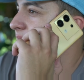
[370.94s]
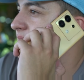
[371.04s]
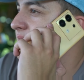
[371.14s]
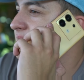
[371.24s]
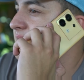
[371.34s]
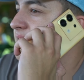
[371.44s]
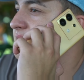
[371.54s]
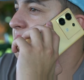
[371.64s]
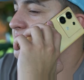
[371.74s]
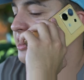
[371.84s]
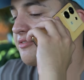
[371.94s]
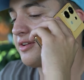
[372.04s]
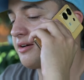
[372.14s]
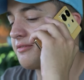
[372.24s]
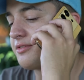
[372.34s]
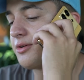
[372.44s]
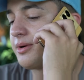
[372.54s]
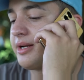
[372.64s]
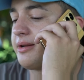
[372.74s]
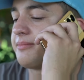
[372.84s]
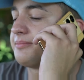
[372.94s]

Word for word: yes, yes, I'm safe love, no worry.